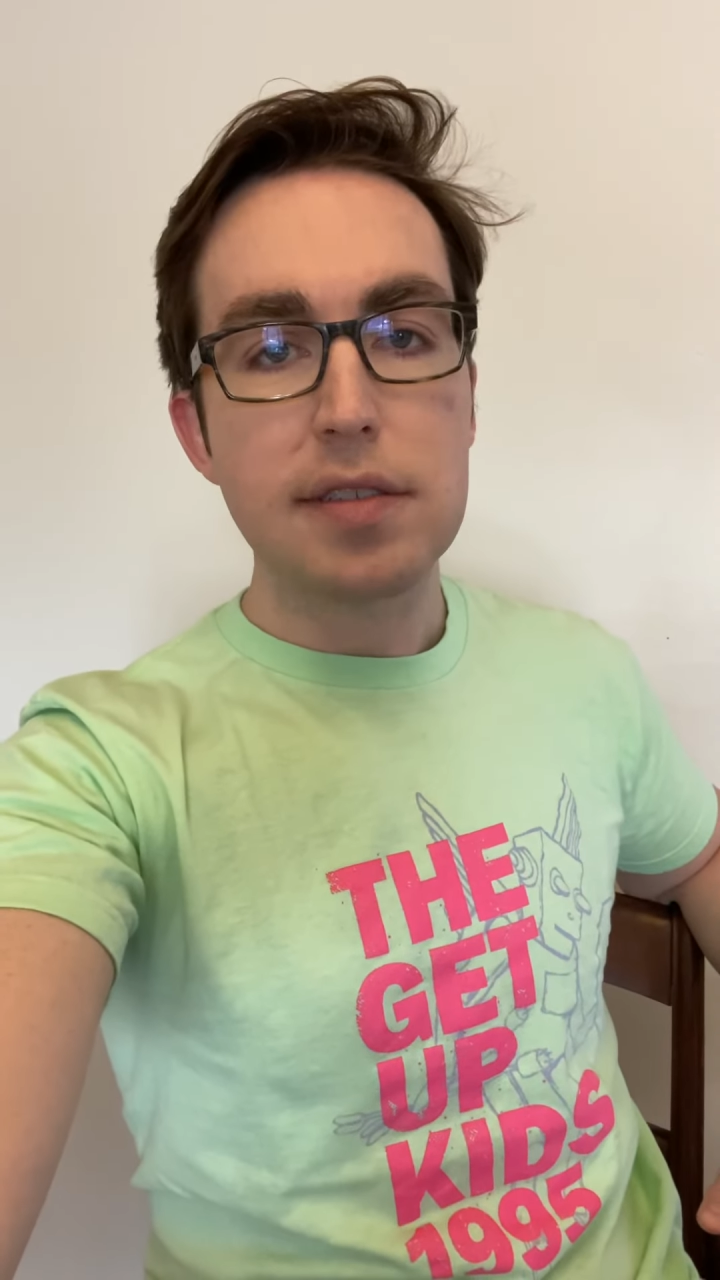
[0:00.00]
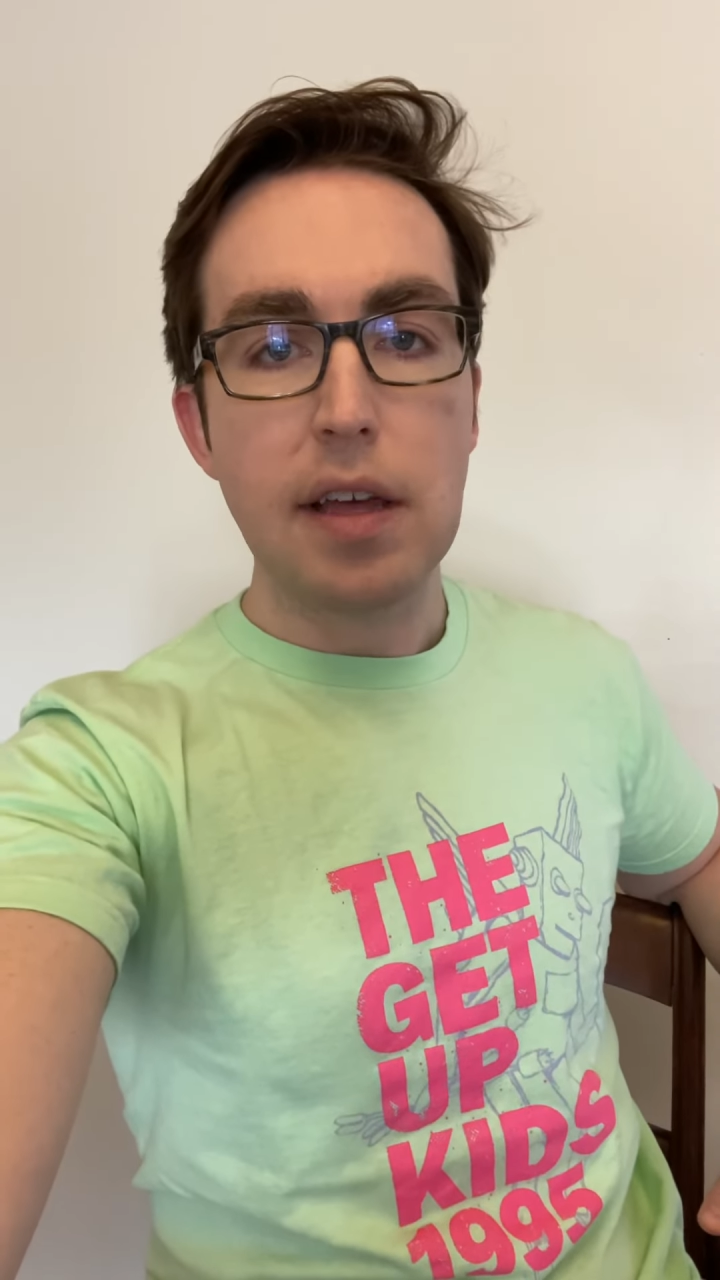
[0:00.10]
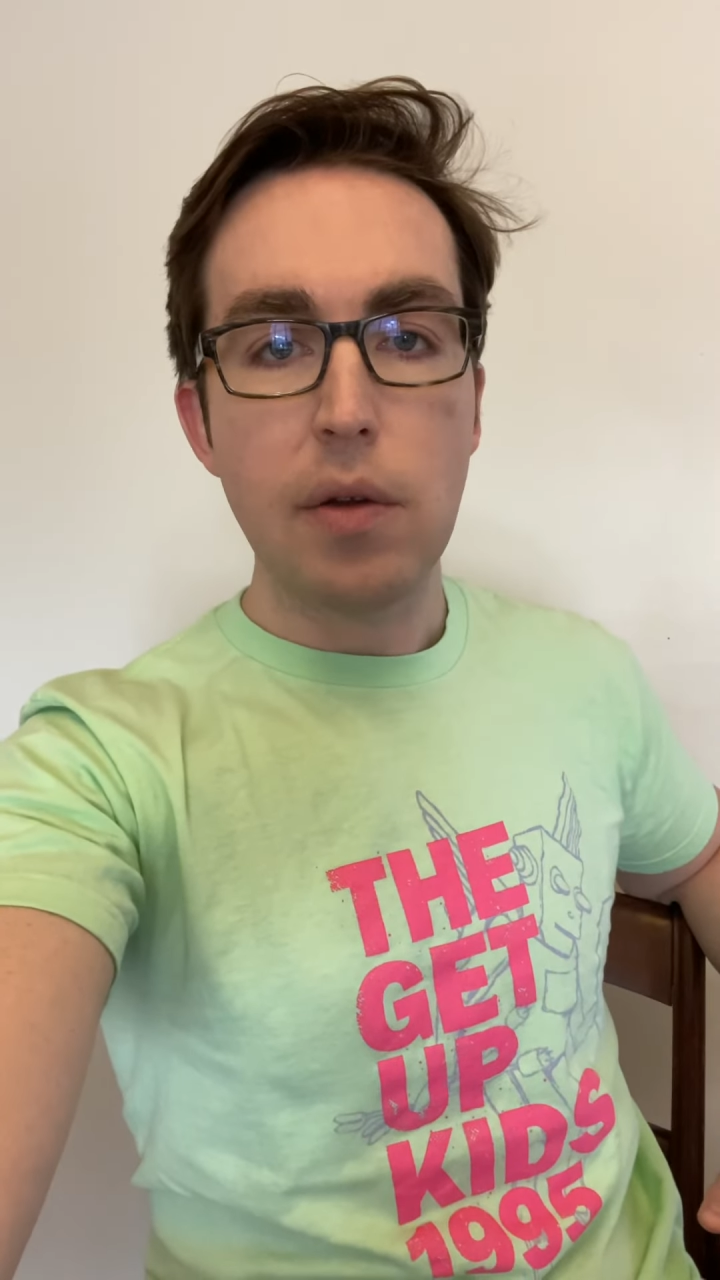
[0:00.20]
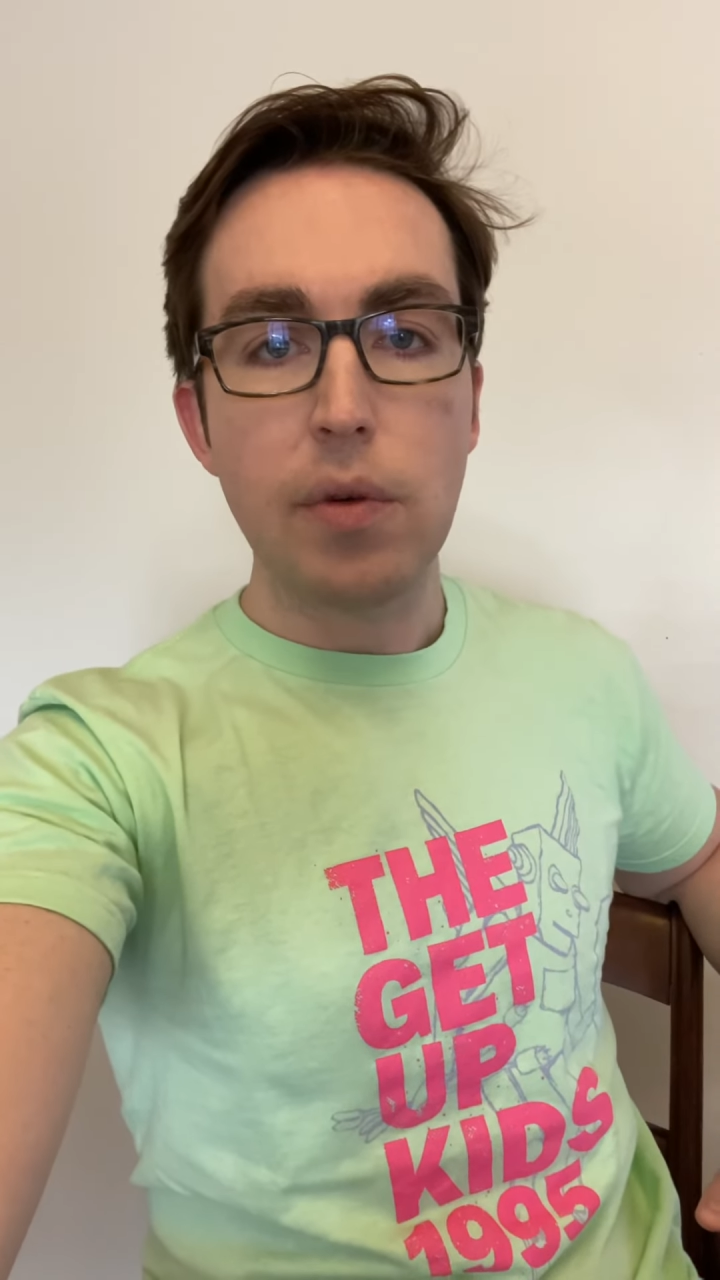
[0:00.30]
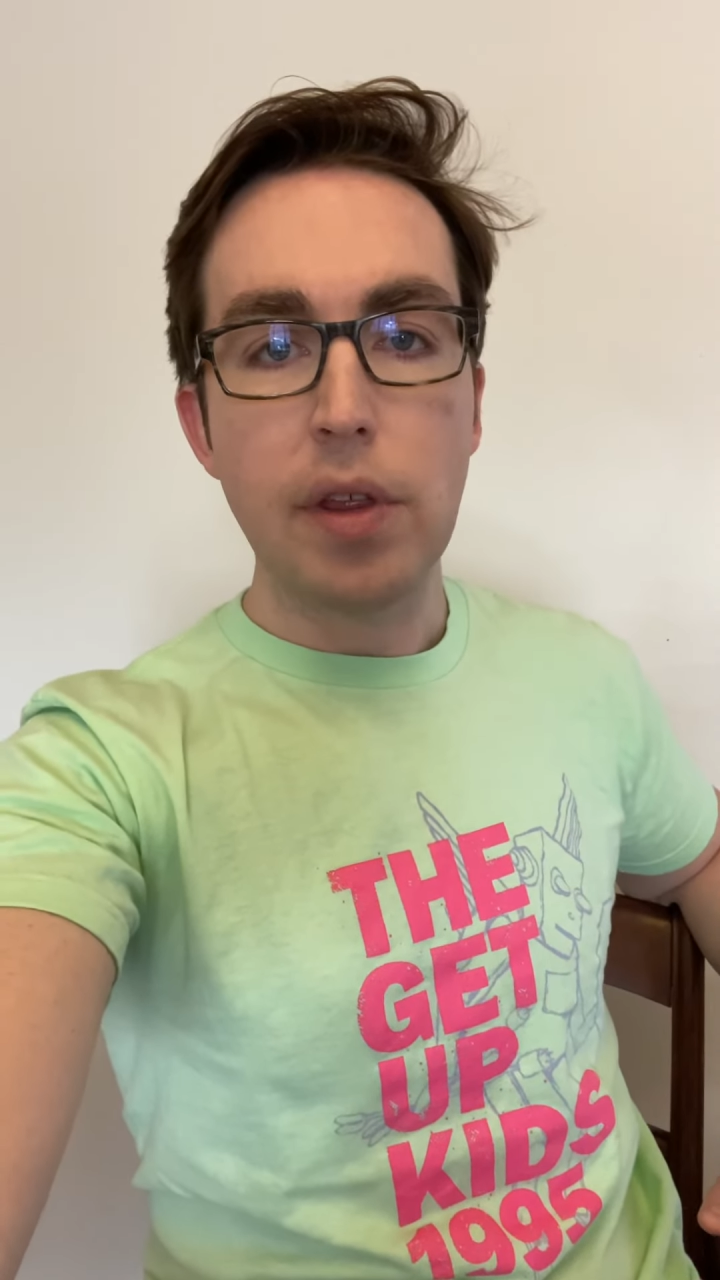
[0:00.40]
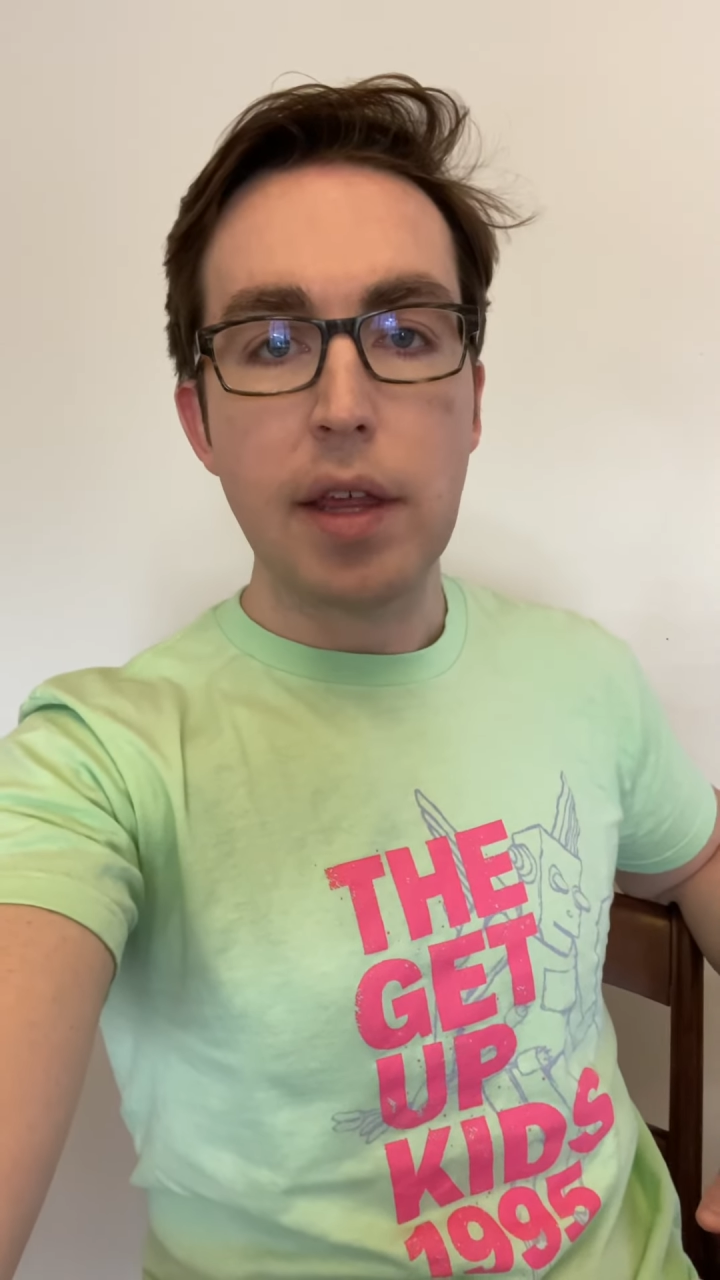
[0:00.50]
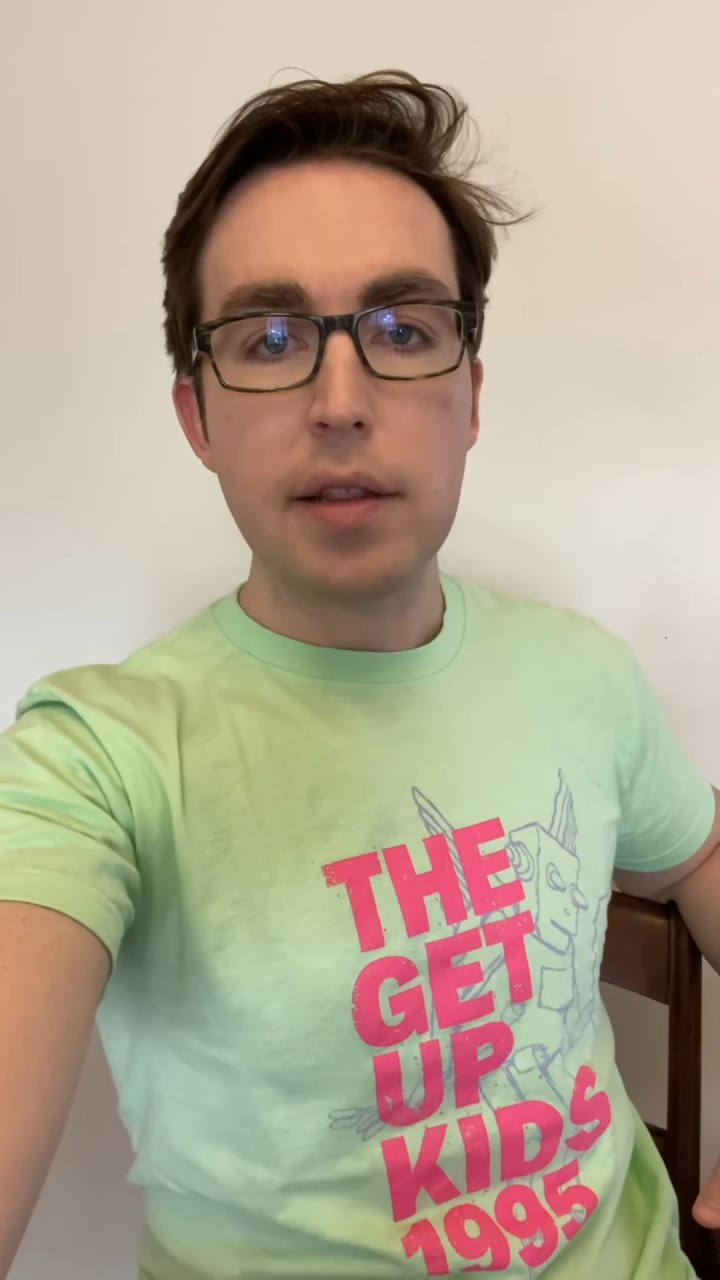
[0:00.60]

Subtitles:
that really